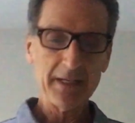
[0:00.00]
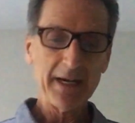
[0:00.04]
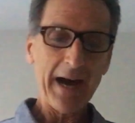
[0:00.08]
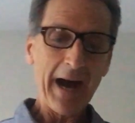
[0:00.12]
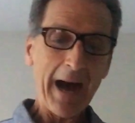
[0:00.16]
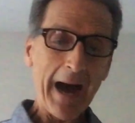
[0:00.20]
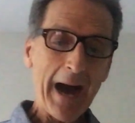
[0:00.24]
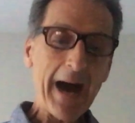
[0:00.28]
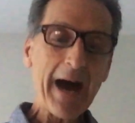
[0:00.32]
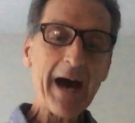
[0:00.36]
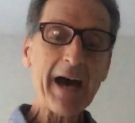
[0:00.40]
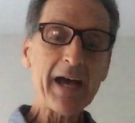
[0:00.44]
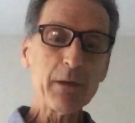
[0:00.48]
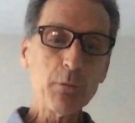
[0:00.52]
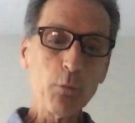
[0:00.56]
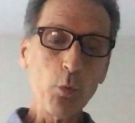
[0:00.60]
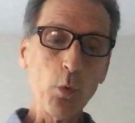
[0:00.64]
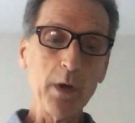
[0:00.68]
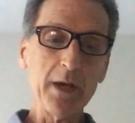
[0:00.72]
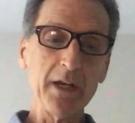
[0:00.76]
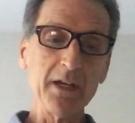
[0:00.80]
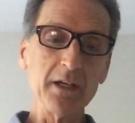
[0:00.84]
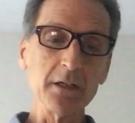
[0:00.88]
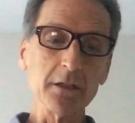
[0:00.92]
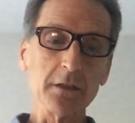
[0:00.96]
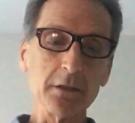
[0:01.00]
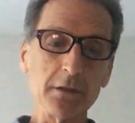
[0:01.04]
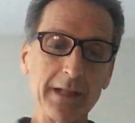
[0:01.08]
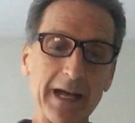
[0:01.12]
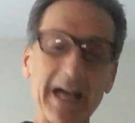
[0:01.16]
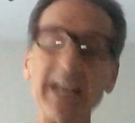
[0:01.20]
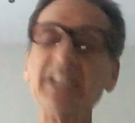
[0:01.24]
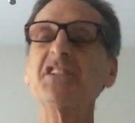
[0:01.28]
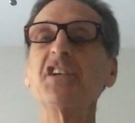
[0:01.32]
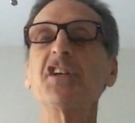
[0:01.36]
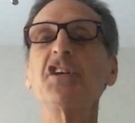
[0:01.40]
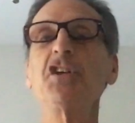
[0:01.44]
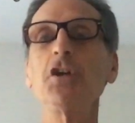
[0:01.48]
I will,
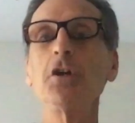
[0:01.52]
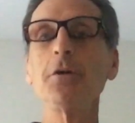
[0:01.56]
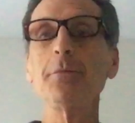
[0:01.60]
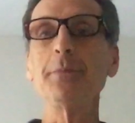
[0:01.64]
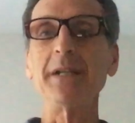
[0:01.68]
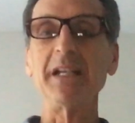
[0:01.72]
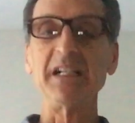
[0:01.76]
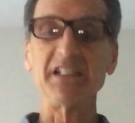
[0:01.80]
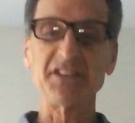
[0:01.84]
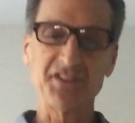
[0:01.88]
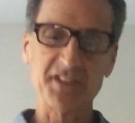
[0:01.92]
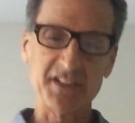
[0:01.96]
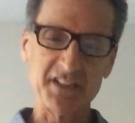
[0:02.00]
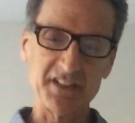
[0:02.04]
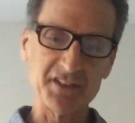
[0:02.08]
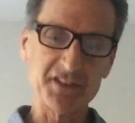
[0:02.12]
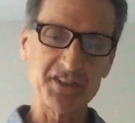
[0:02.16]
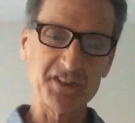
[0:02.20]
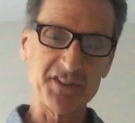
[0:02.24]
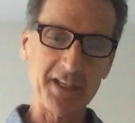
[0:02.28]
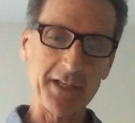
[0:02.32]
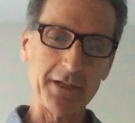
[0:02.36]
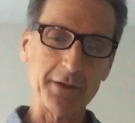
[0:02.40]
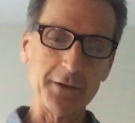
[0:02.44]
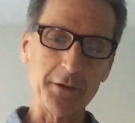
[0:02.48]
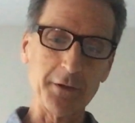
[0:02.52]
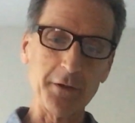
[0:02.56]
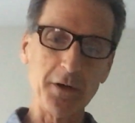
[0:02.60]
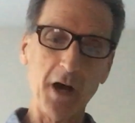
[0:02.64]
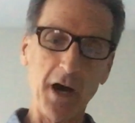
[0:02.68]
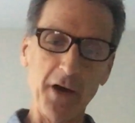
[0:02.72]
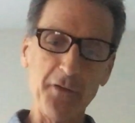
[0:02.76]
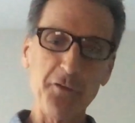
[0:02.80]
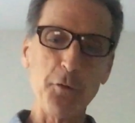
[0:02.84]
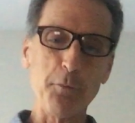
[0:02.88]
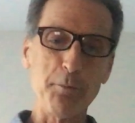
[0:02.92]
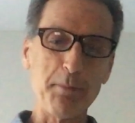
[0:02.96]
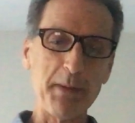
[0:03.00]
as a humanist, consider
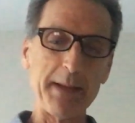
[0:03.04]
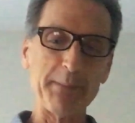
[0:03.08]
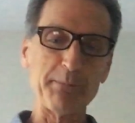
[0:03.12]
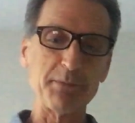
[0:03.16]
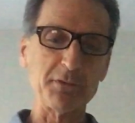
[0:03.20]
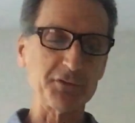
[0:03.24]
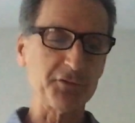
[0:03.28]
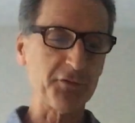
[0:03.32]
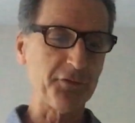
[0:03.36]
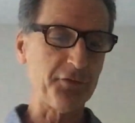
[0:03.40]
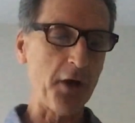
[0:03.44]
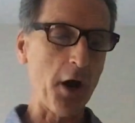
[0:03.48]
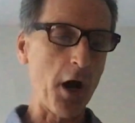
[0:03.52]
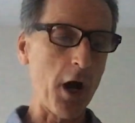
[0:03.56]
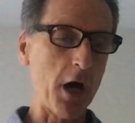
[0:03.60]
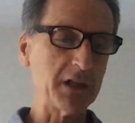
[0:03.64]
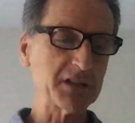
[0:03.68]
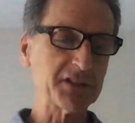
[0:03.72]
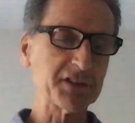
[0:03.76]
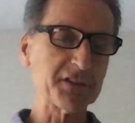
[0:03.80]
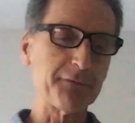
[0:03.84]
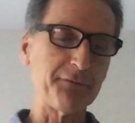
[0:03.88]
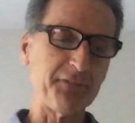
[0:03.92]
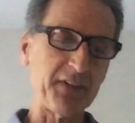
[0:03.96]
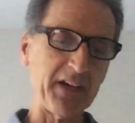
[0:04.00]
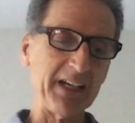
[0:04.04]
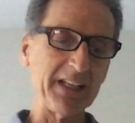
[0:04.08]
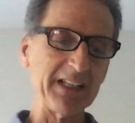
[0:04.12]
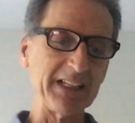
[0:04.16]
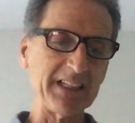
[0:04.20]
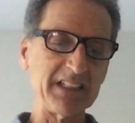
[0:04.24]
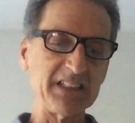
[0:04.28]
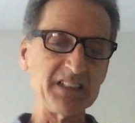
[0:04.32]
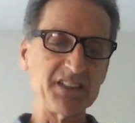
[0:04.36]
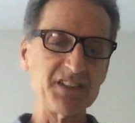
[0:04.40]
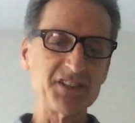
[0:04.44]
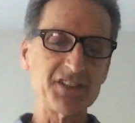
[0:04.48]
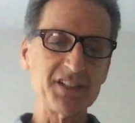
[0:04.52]
other people's thoughts,
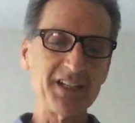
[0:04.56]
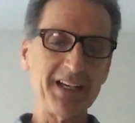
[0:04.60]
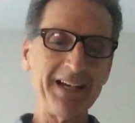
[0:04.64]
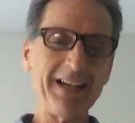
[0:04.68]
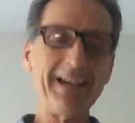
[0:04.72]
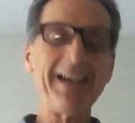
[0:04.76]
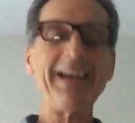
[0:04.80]
feelings,